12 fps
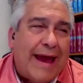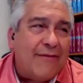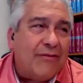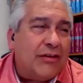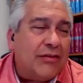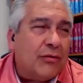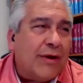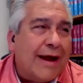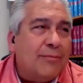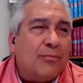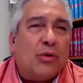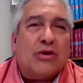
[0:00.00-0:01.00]
having the
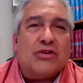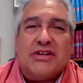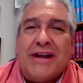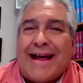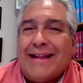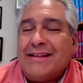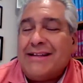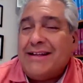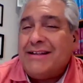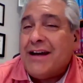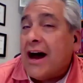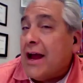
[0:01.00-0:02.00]
right
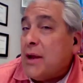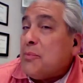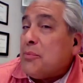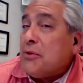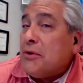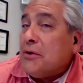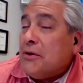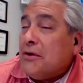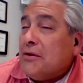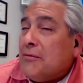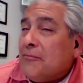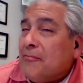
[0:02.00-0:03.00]
personality type
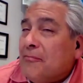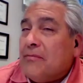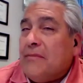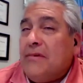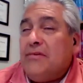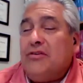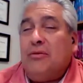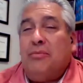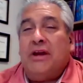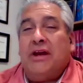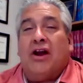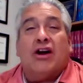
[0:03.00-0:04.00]
to
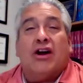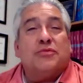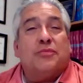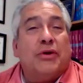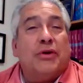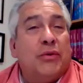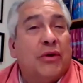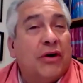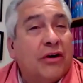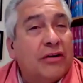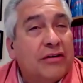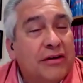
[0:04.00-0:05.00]
be an
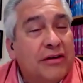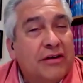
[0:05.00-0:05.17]
entrepreneur.